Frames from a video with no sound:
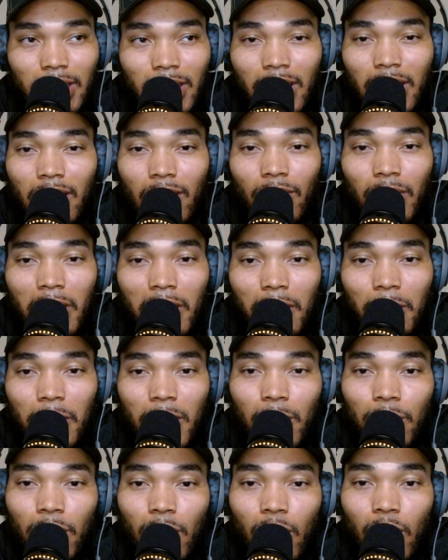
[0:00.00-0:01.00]
Whether
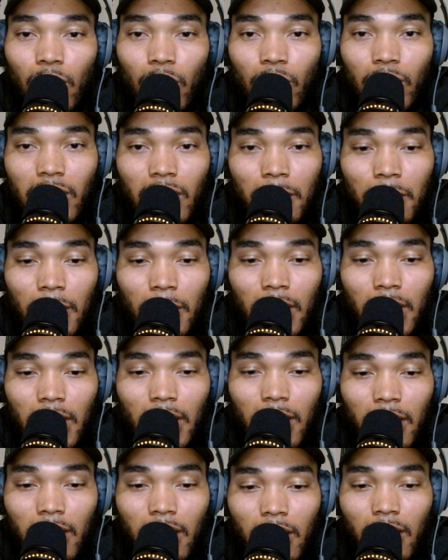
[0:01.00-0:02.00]
people owe you money,
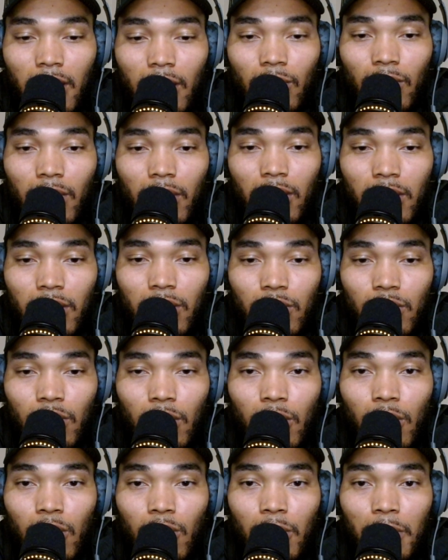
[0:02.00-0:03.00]
whether you
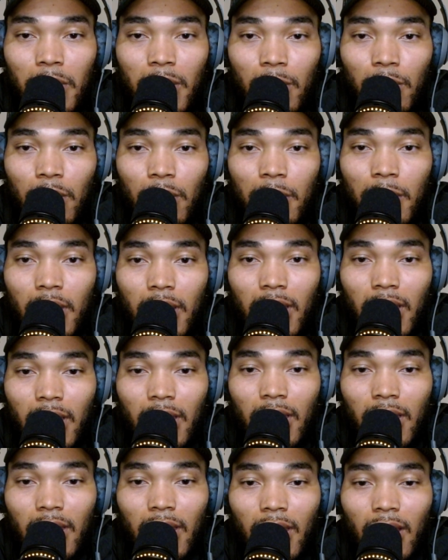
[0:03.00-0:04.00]
owe people money,
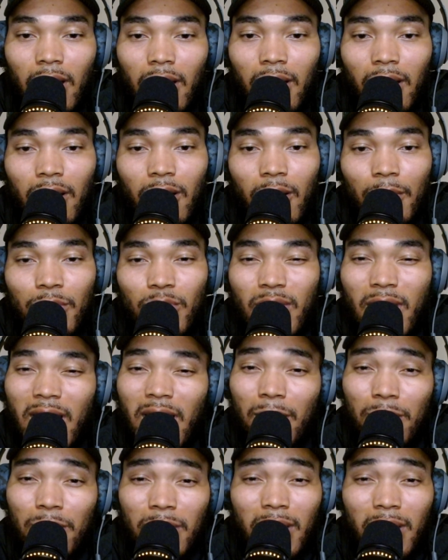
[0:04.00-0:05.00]
you got to
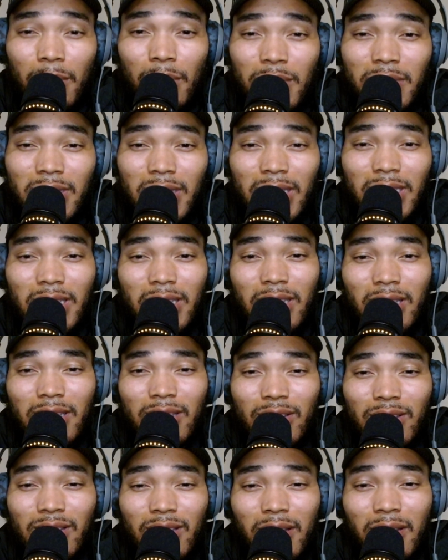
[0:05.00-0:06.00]
be in a position
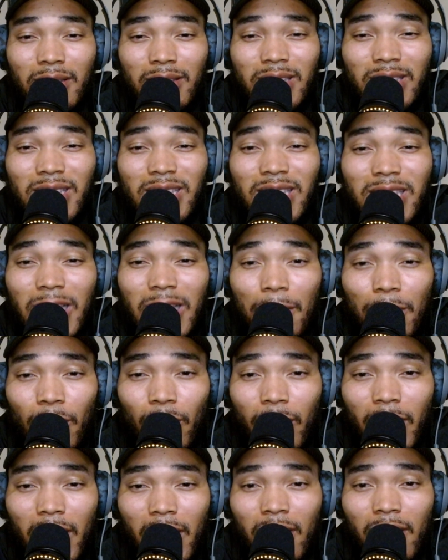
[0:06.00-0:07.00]
to
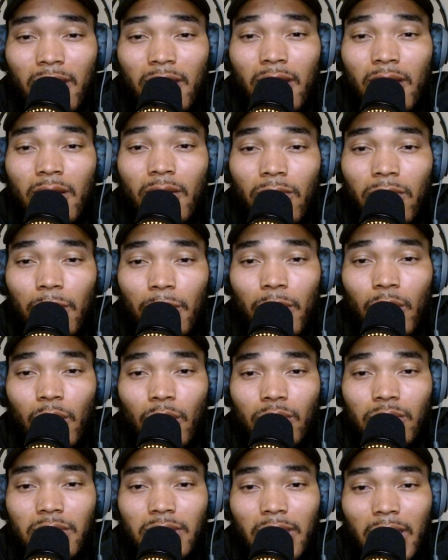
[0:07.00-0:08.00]
separate from those
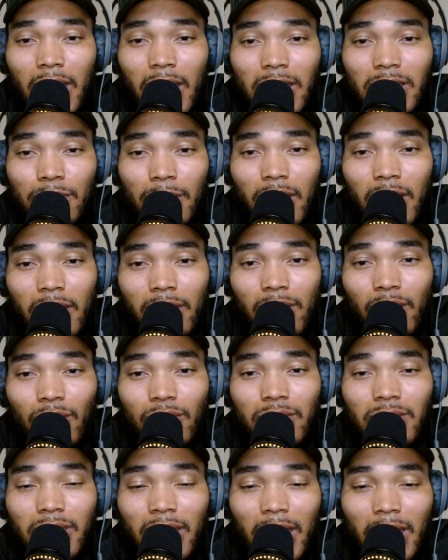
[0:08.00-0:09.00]
things, man. Those
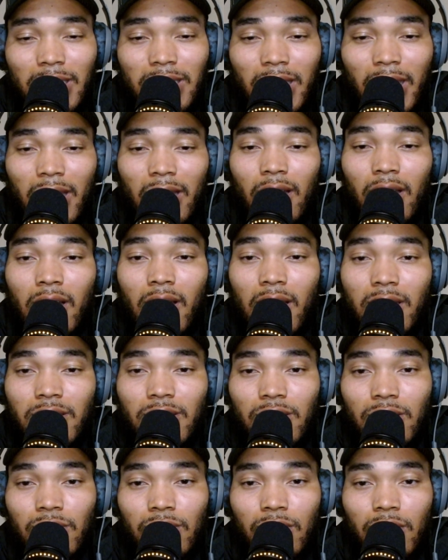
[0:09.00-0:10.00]
things can haunt
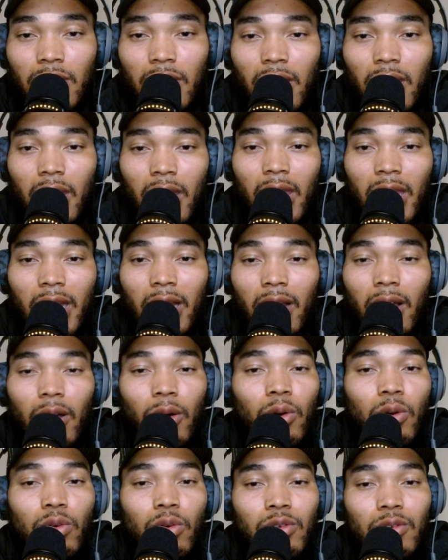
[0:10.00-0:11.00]
you, and it'll
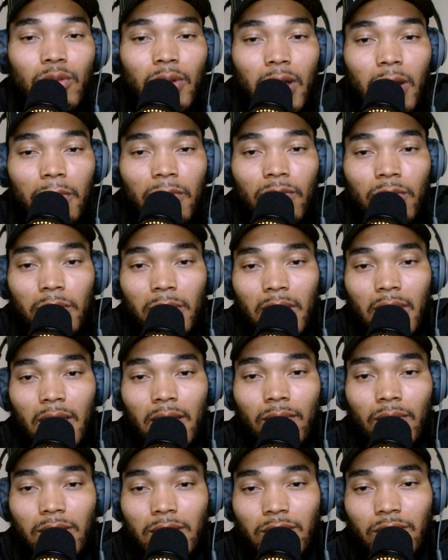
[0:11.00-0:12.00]
hold you up from getting
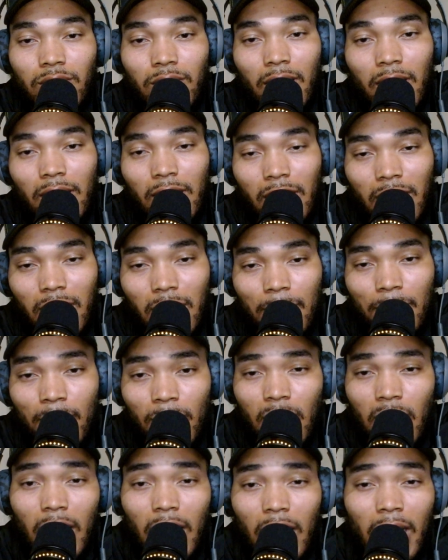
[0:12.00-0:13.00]
what you're trying to get.
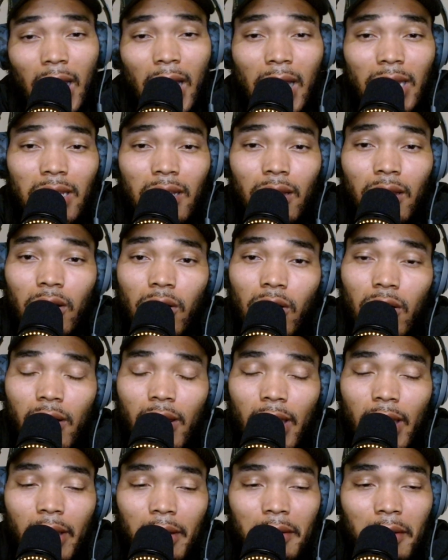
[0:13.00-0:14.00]
And I had to learn
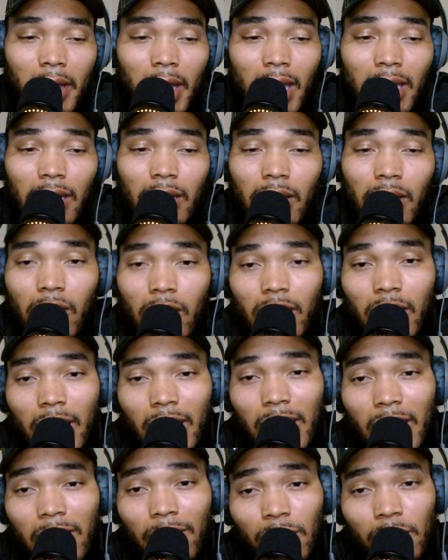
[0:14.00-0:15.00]
that.
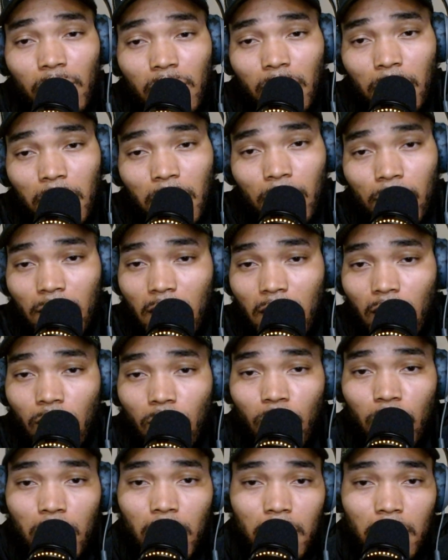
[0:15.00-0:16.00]
Even with the people that owed
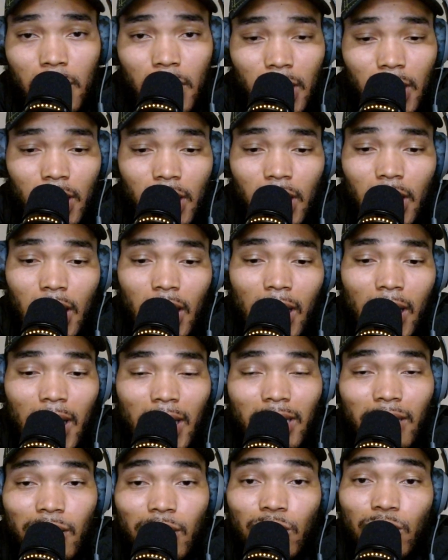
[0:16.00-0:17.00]
me money, I had to
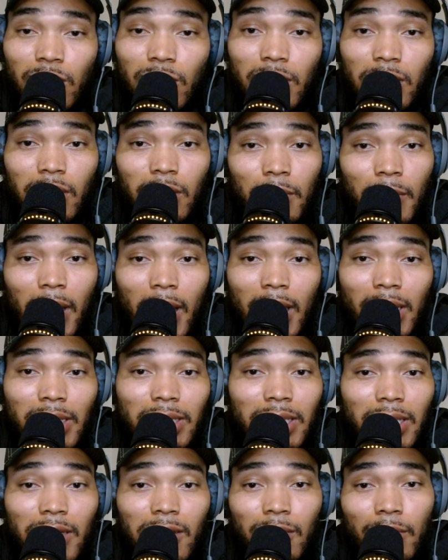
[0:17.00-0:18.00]
lose them. I had to
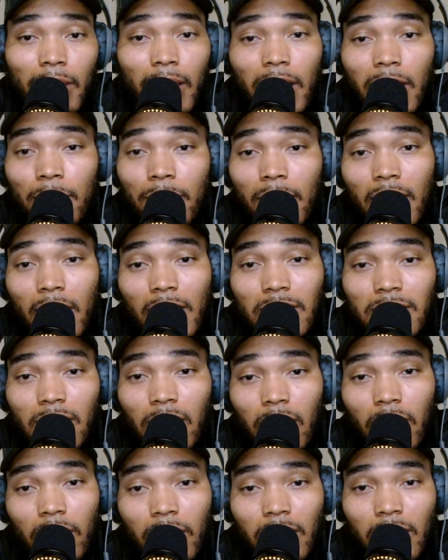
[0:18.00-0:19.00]
tell them, hey, man, it's
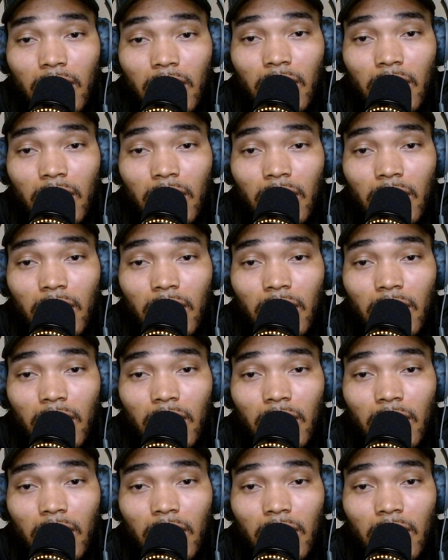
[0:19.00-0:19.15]
all good.